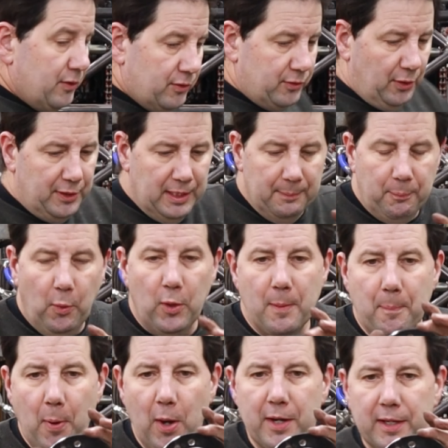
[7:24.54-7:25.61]
So the
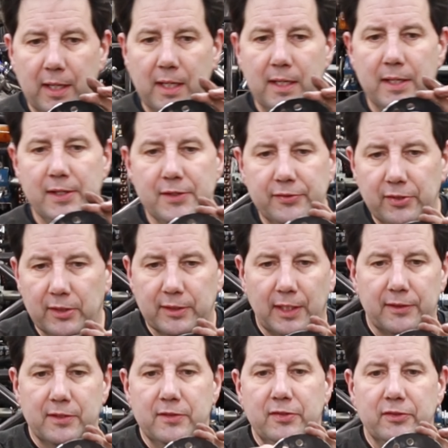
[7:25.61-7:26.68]
important part is
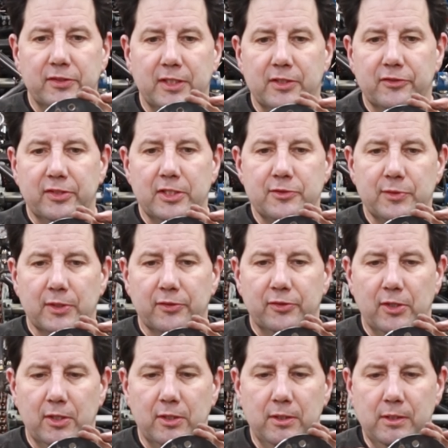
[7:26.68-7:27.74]
that this is concentric
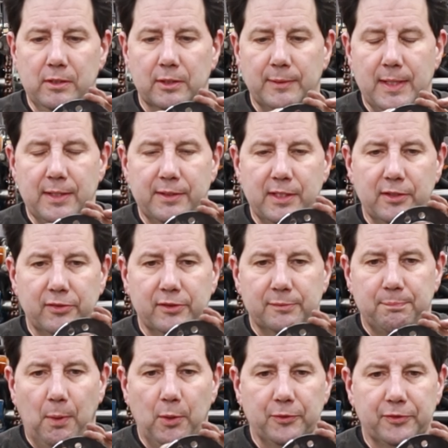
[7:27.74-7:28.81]
circle around these
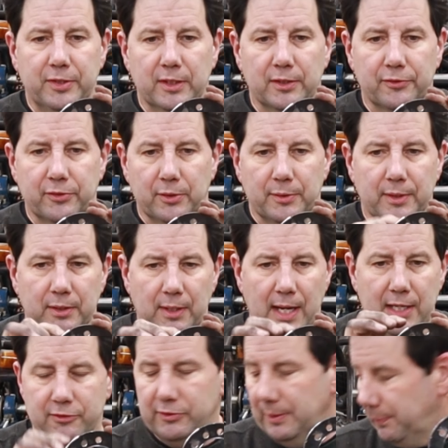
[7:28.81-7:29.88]
bolts here, so they're
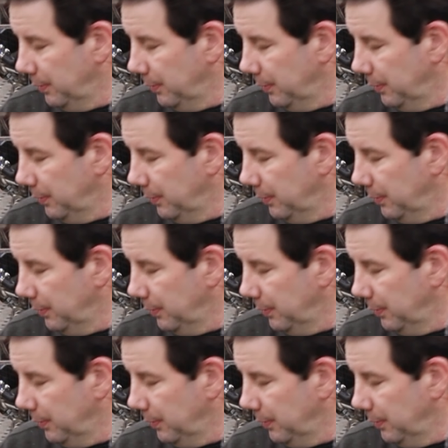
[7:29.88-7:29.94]
actually